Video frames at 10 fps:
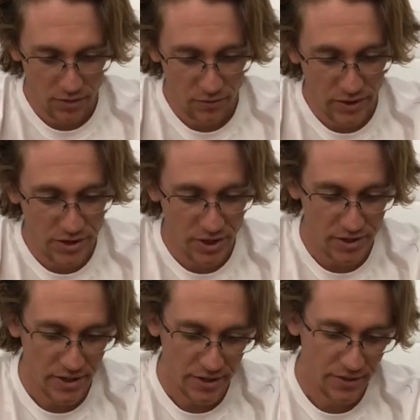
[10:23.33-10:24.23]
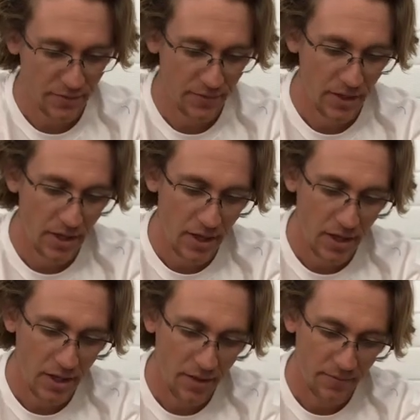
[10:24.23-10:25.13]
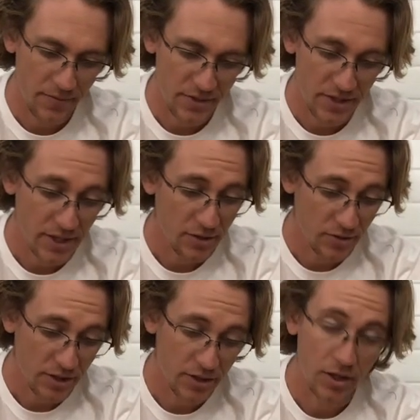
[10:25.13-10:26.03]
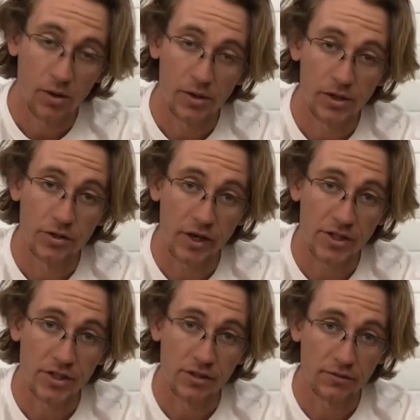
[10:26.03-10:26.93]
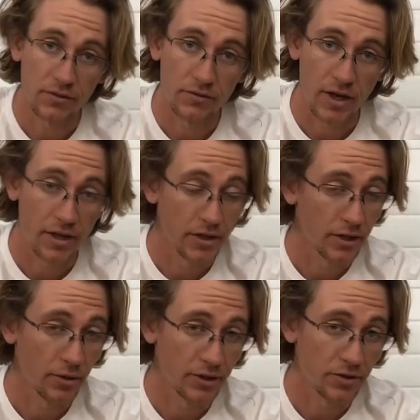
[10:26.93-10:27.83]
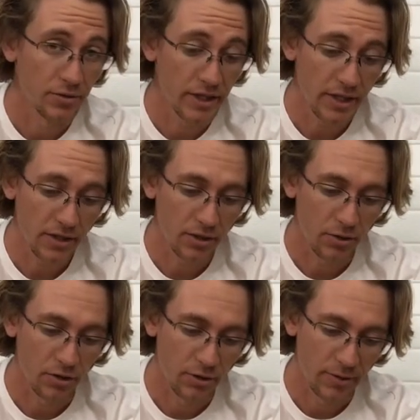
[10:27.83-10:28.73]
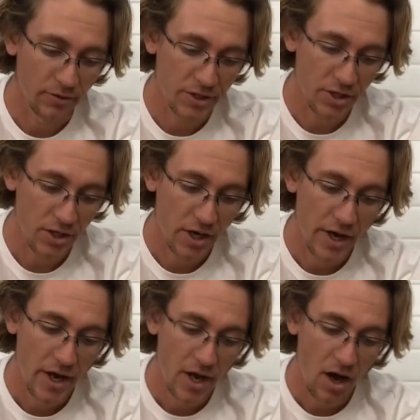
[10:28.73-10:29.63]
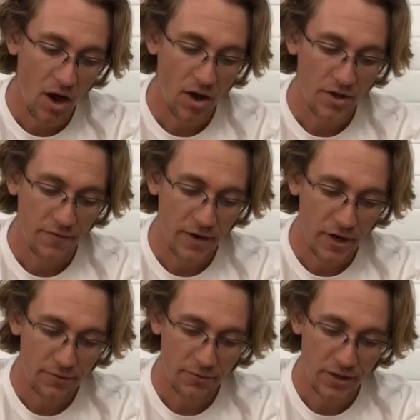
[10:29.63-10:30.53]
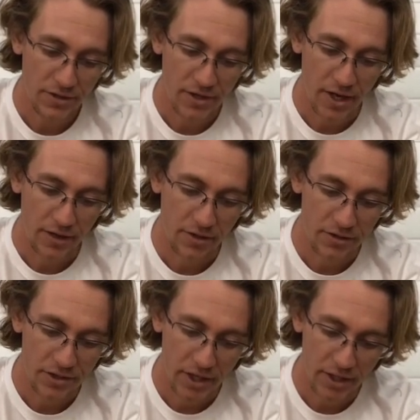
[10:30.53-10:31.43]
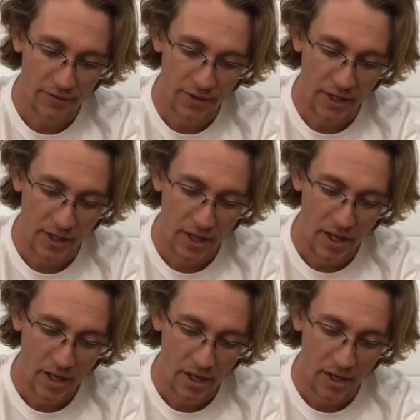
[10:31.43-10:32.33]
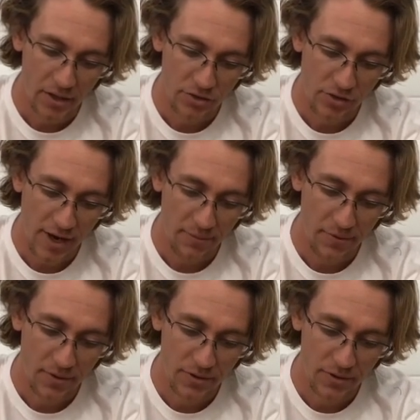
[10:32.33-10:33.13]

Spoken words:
To readjust this, say you need to go in the direction of, rather than going too lean, go a little bit richer. On the very front side, there's kind of a trap,